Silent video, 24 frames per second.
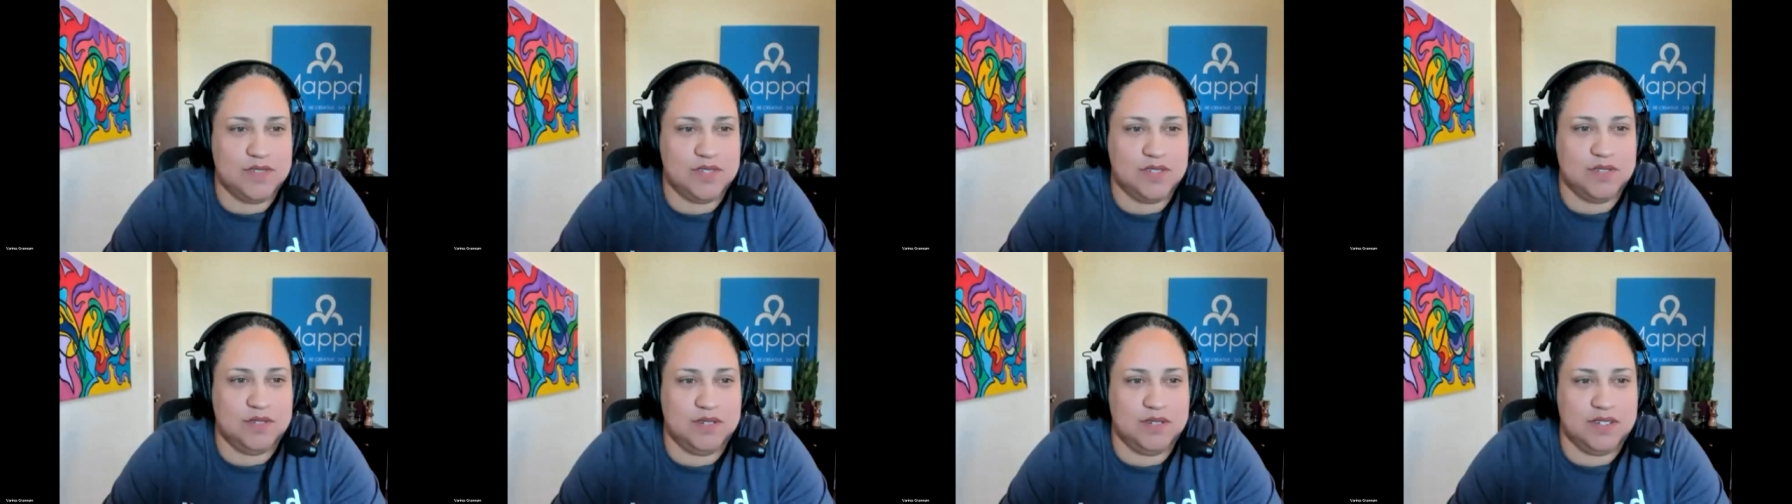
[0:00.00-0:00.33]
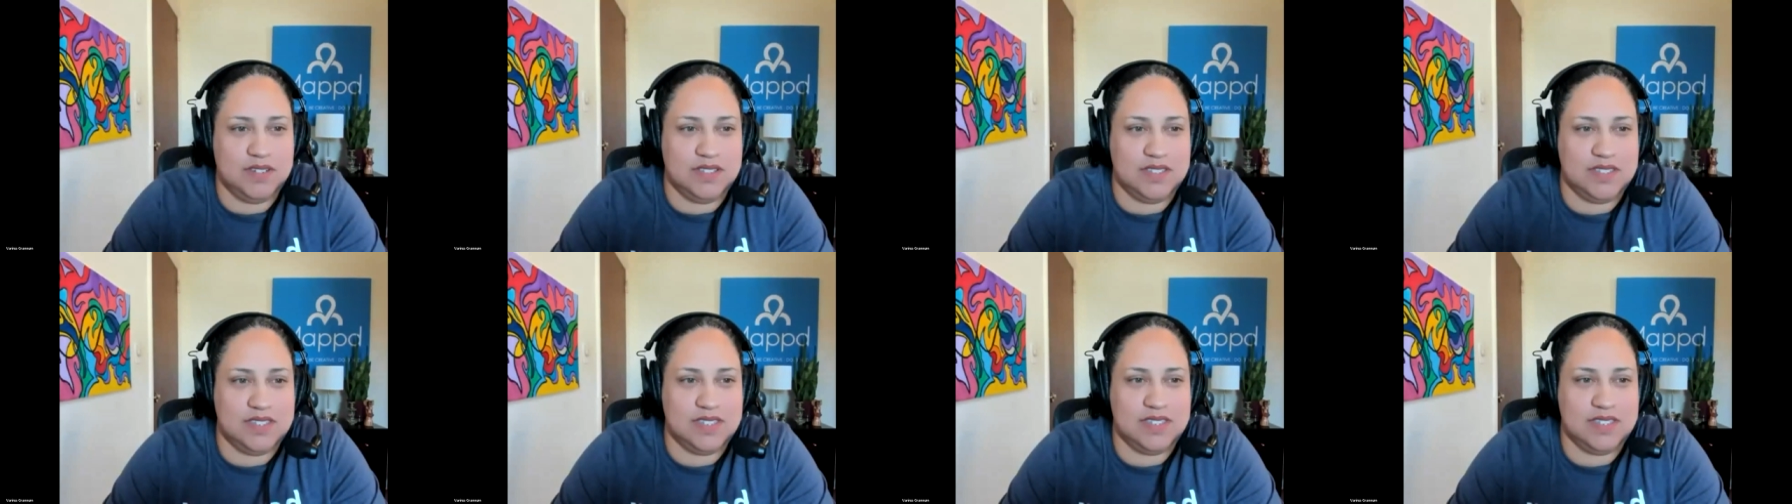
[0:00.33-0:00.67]

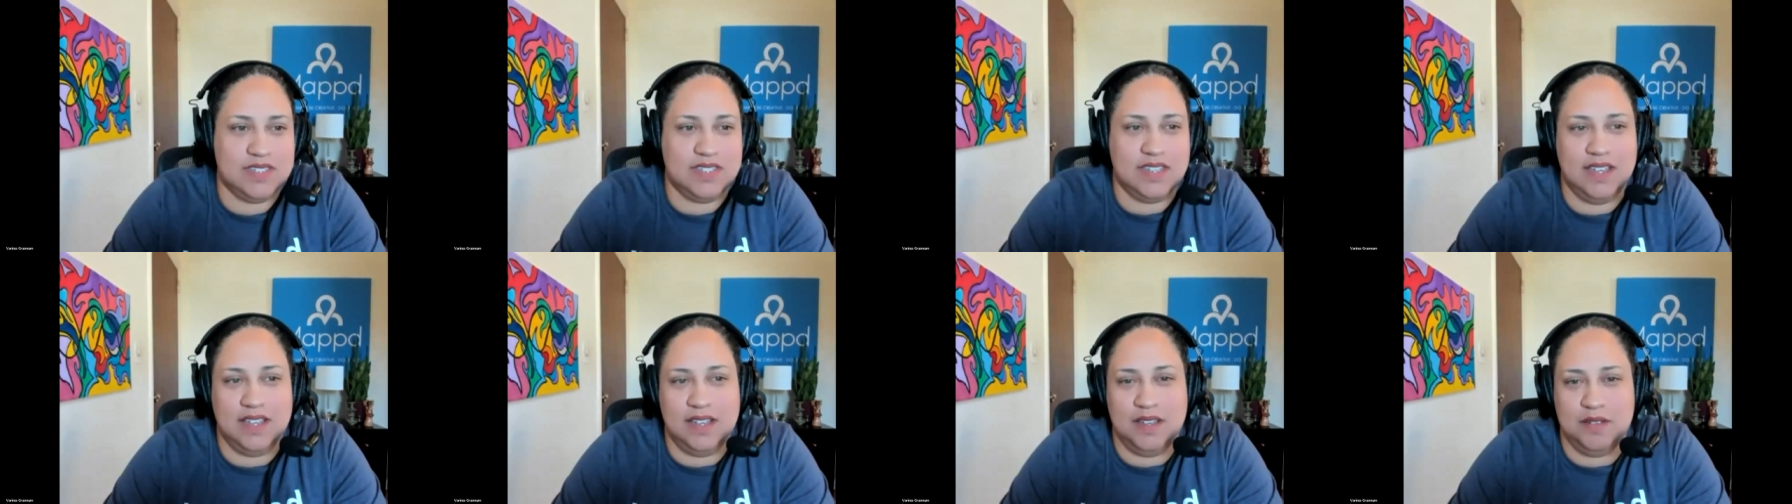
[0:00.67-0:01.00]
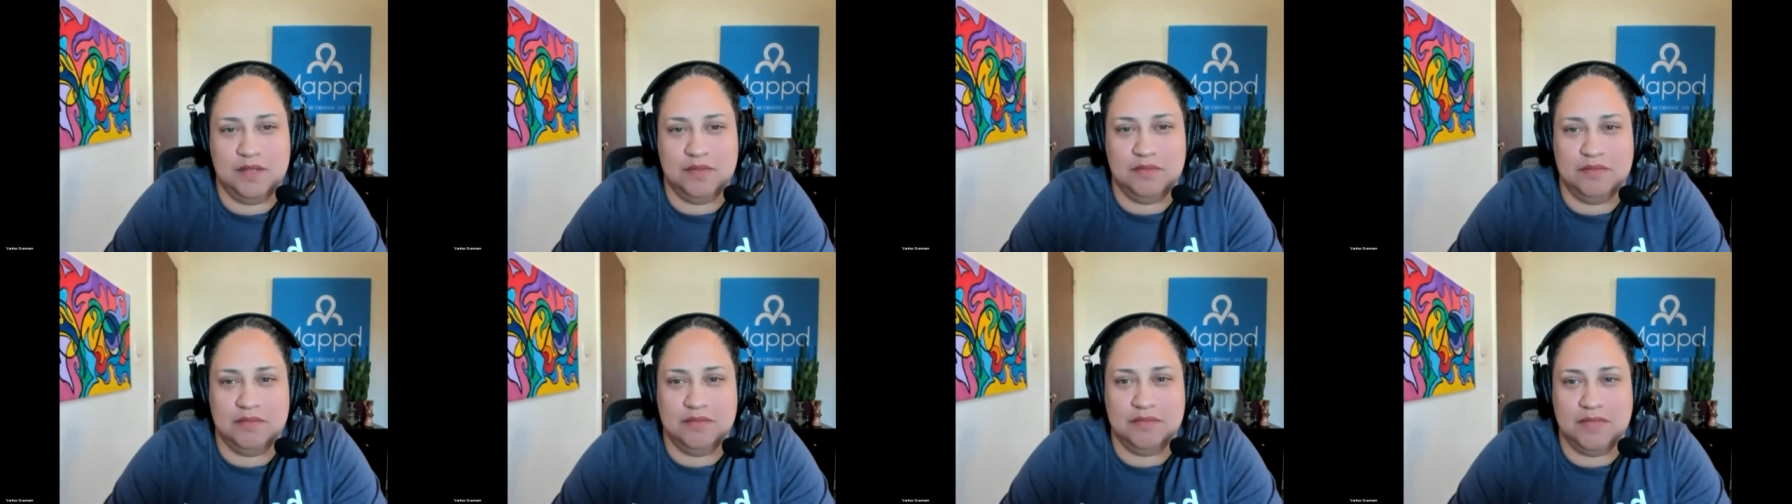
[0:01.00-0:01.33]
students.
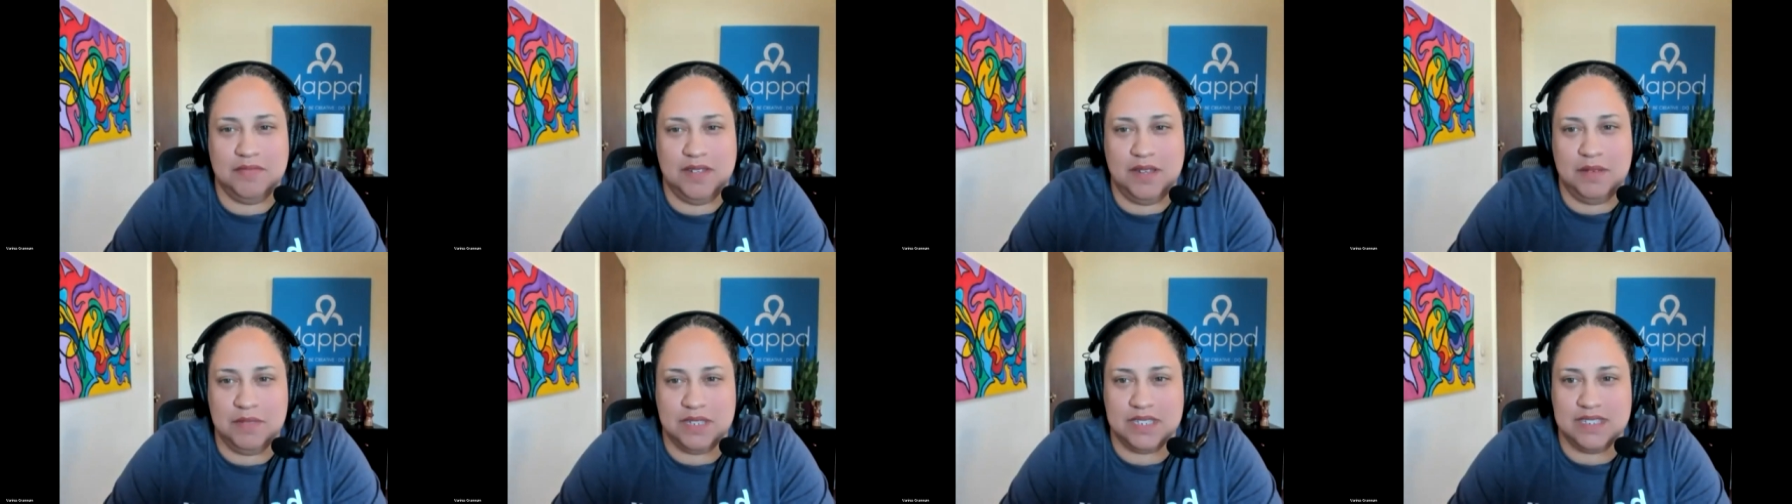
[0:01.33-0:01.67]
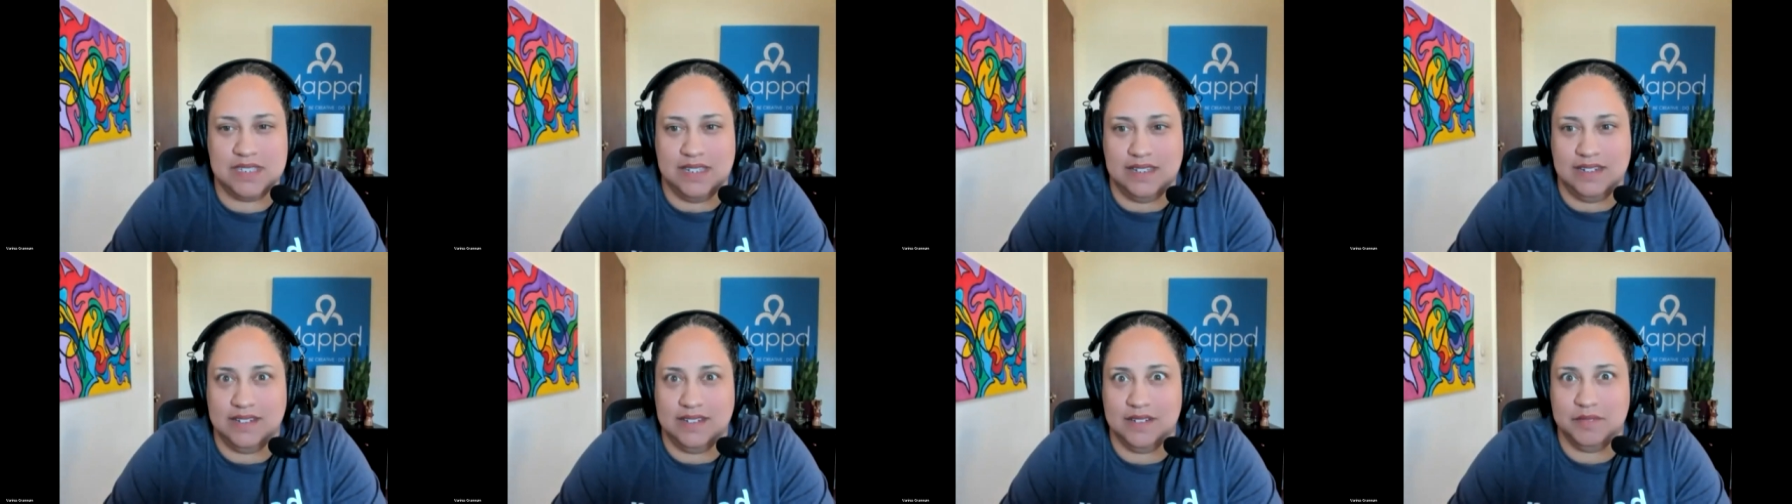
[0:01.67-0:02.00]
Um, I'm
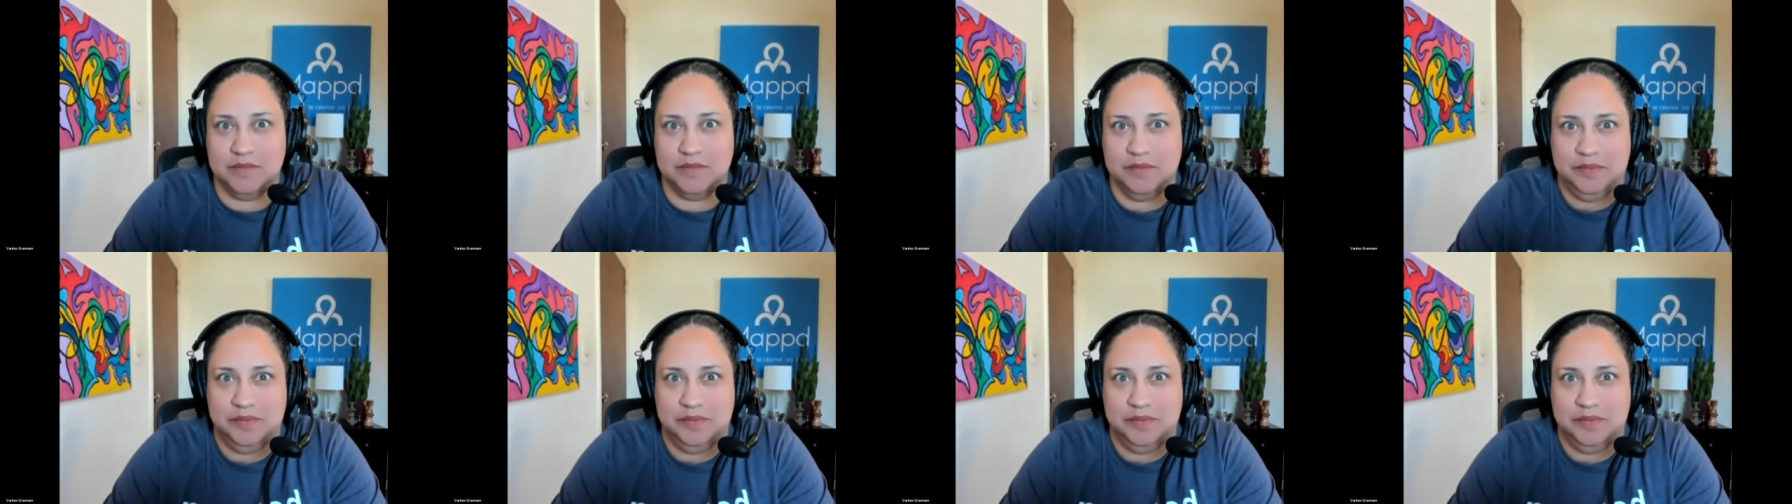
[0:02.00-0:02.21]
excited.